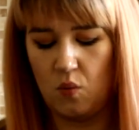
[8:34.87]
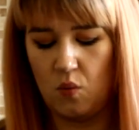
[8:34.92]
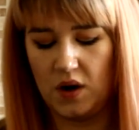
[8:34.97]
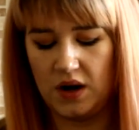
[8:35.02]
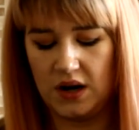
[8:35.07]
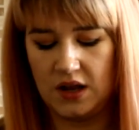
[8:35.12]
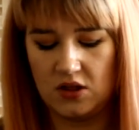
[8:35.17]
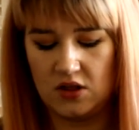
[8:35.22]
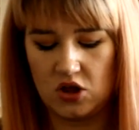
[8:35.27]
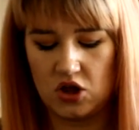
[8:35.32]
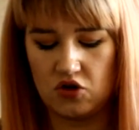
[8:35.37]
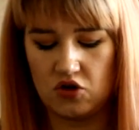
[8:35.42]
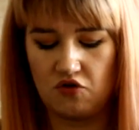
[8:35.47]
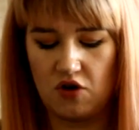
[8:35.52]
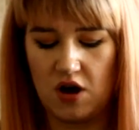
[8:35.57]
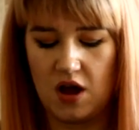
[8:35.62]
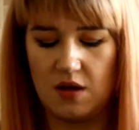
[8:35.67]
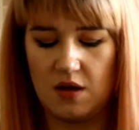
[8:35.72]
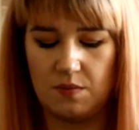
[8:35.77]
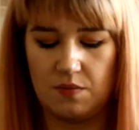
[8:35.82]
1-inch
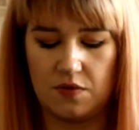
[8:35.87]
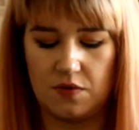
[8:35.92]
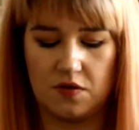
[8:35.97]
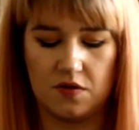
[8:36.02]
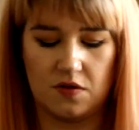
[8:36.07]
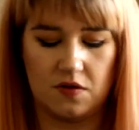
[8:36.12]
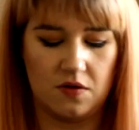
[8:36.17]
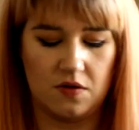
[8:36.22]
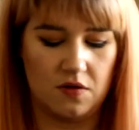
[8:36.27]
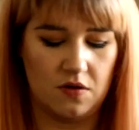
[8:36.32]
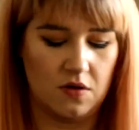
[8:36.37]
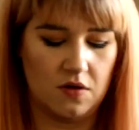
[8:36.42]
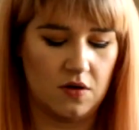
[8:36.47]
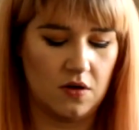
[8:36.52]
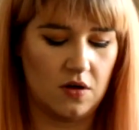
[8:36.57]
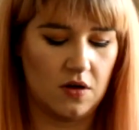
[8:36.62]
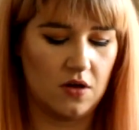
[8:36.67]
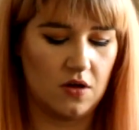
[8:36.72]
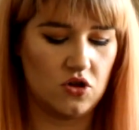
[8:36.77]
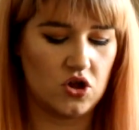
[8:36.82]
strips
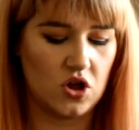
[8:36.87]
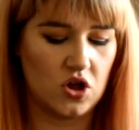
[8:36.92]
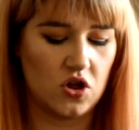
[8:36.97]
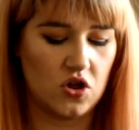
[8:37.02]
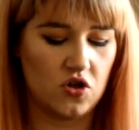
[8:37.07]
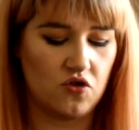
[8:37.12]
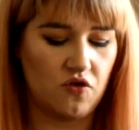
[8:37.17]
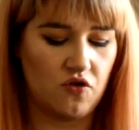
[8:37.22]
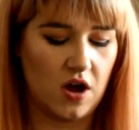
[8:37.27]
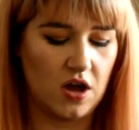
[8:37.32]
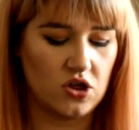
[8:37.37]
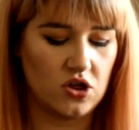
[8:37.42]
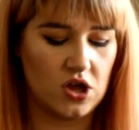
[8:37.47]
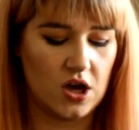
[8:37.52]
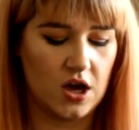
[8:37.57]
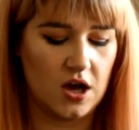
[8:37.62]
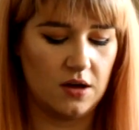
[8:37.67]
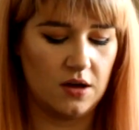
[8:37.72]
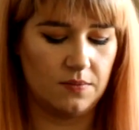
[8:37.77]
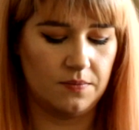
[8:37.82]
and just
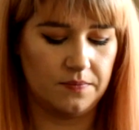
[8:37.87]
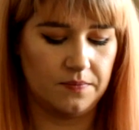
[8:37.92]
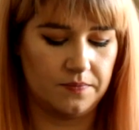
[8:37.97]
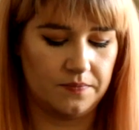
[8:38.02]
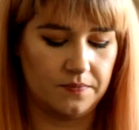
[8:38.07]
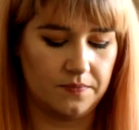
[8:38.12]
stretch it